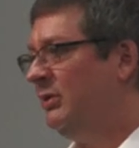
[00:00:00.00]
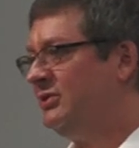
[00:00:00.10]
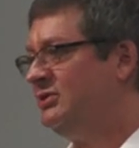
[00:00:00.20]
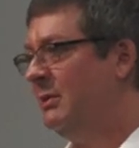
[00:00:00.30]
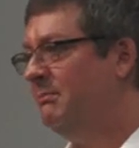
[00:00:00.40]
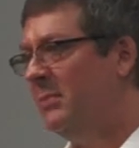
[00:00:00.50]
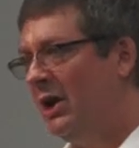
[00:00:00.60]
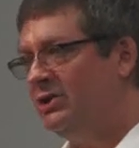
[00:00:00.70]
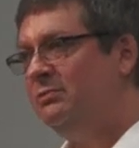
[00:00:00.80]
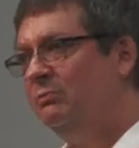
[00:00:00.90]
because it's a
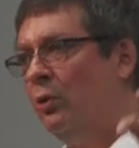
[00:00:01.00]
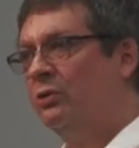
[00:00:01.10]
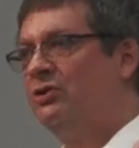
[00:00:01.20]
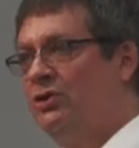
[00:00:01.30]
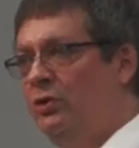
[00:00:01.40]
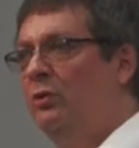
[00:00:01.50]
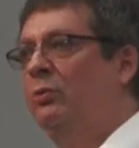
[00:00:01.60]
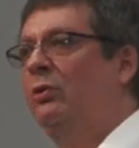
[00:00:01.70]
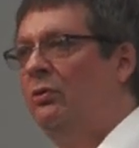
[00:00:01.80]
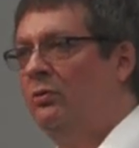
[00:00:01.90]
much more
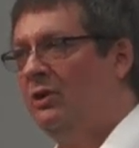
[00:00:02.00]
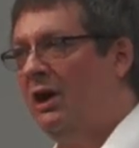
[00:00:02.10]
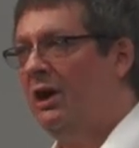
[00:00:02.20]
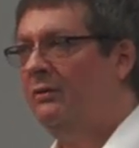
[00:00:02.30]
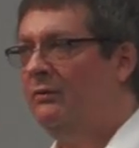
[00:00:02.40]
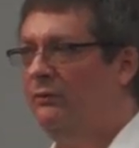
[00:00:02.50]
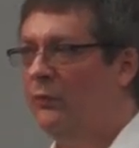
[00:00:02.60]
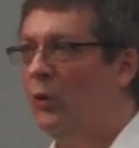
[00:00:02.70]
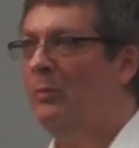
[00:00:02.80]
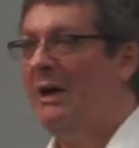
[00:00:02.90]
suitable kind of
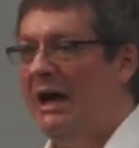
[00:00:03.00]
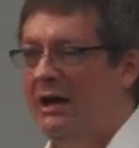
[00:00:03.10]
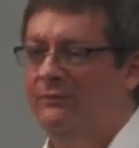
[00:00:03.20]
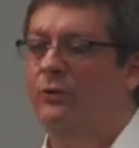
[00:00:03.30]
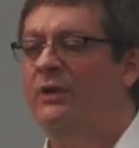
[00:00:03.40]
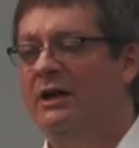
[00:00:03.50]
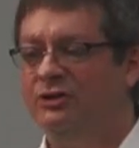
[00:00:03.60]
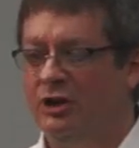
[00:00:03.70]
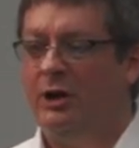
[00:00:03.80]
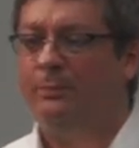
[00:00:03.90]
format for that
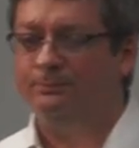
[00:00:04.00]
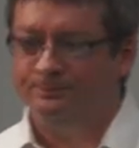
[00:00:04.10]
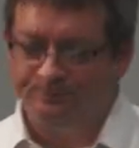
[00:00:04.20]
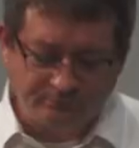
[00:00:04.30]
job.